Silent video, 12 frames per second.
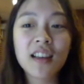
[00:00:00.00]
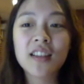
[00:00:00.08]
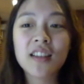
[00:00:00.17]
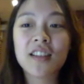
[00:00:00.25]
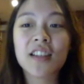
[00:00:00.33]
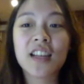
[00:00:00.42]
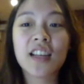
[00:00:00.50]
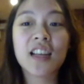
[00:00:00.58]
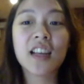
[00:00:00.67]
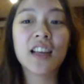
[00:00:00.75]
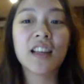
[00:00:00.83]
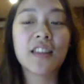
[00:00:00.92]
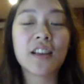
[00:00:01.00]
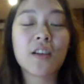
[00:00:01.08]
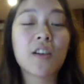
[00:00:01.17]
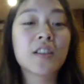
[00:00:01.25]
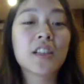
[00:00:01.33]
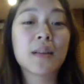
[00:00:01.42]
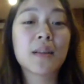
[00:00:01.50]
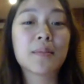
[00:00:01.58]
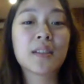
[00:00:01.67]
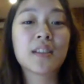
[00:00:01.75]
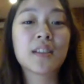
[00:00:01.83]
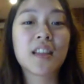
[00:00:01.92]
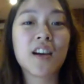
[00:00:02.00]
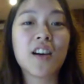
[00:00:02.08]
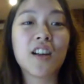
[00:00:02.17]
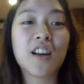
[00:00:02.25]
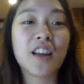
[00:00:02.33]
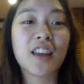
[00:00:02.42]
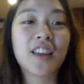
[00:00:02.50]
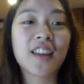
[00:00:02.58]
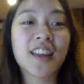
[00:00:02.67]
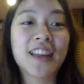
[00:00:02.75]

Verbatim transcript: see the concepts that are like